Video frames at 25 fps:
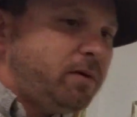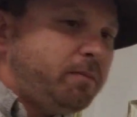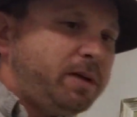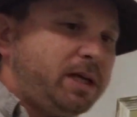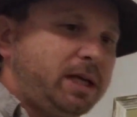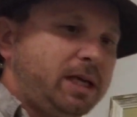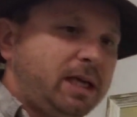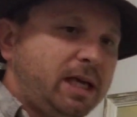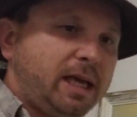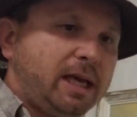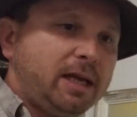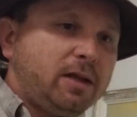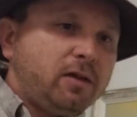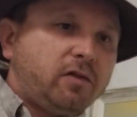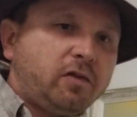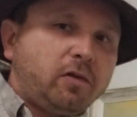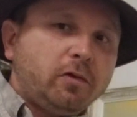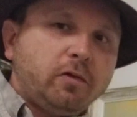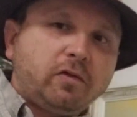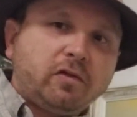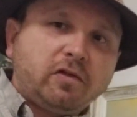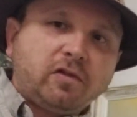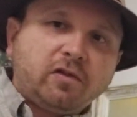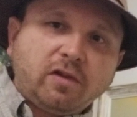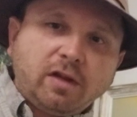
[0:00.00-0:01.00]
begin to
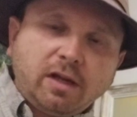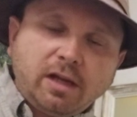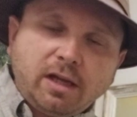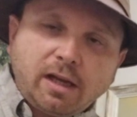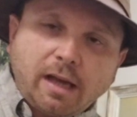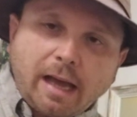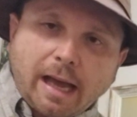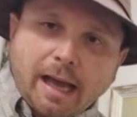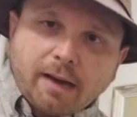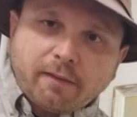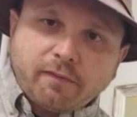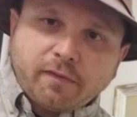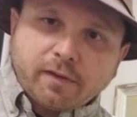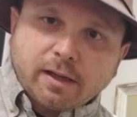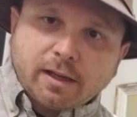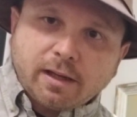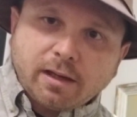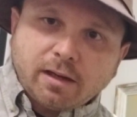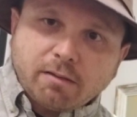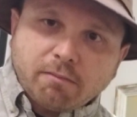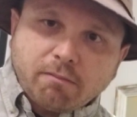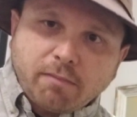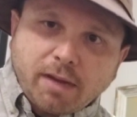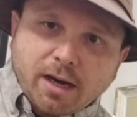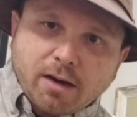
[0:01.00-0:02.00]
see African
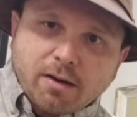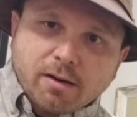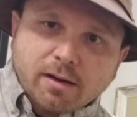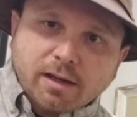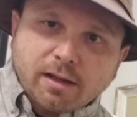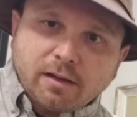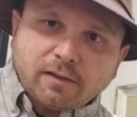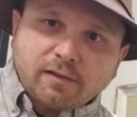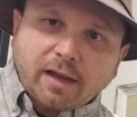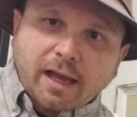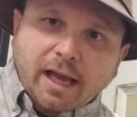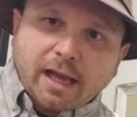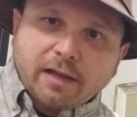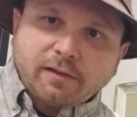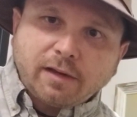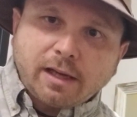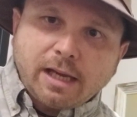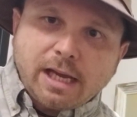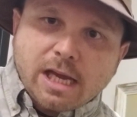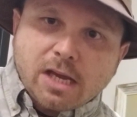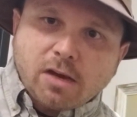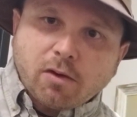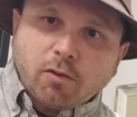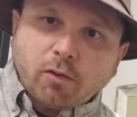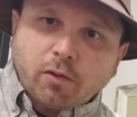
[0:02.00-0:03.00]
Americans as
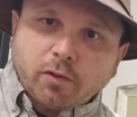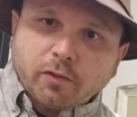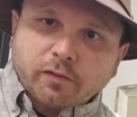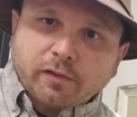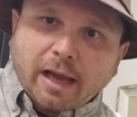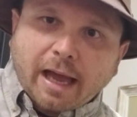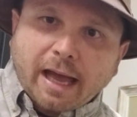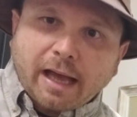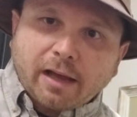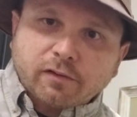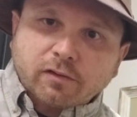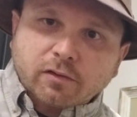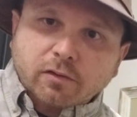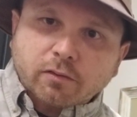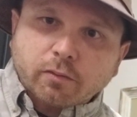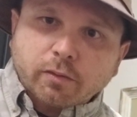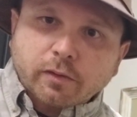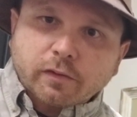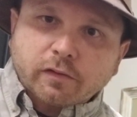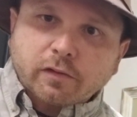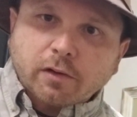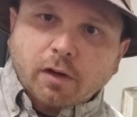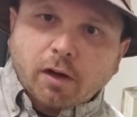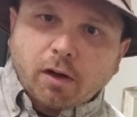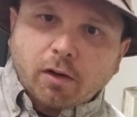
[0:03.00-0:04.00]
equals as a
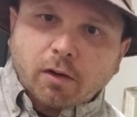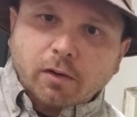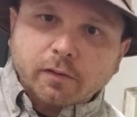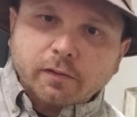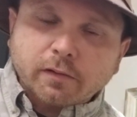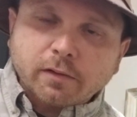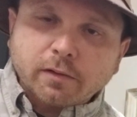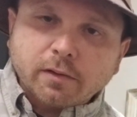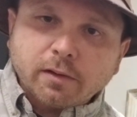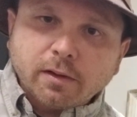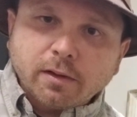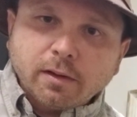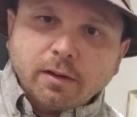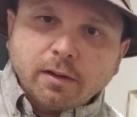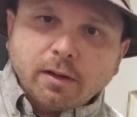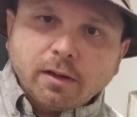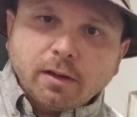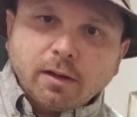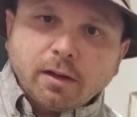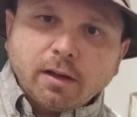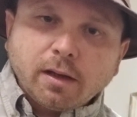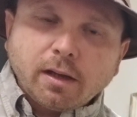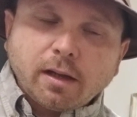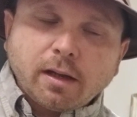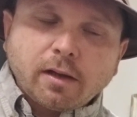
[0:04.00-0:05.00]
result.
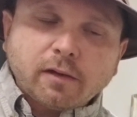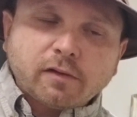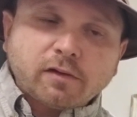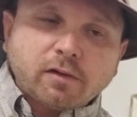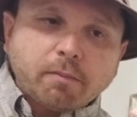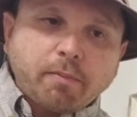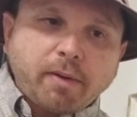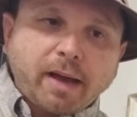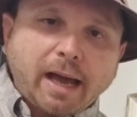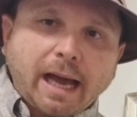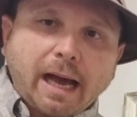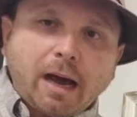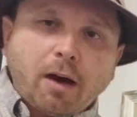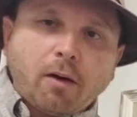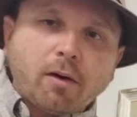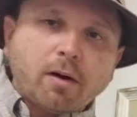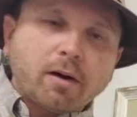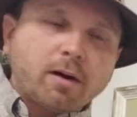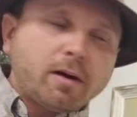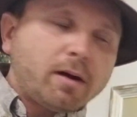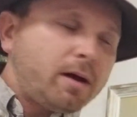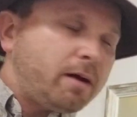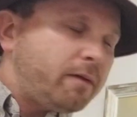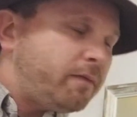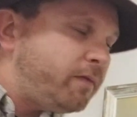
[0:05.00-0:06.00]
And it's the power
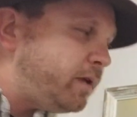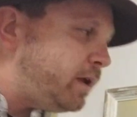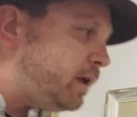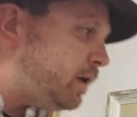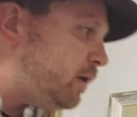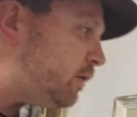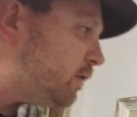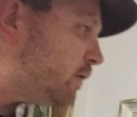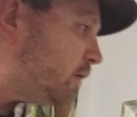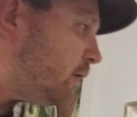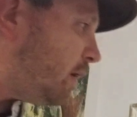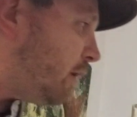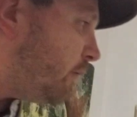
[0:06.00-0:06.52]
of these